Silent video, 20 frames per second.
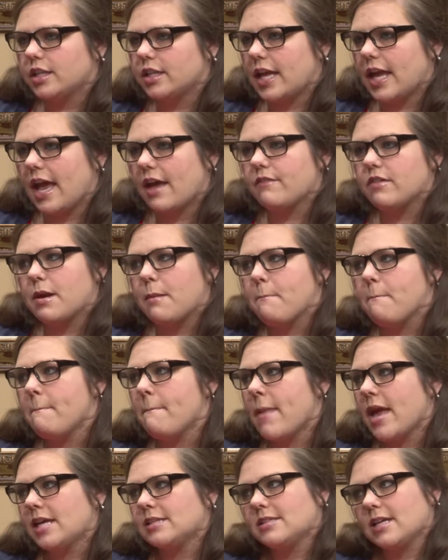They have an
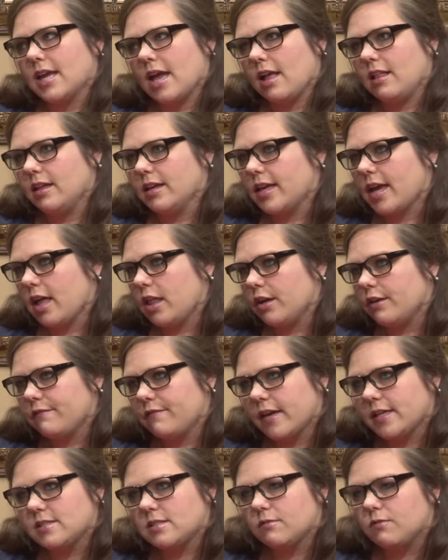amazing Helen Keller
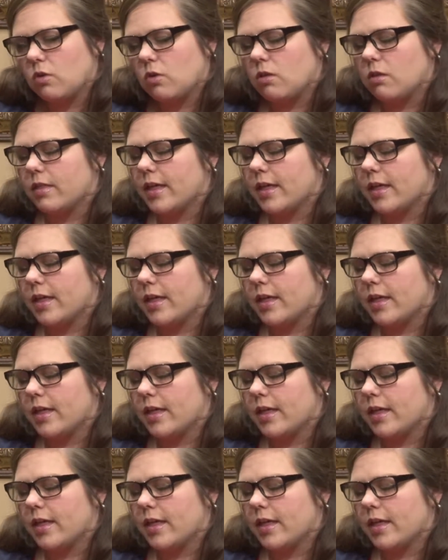festival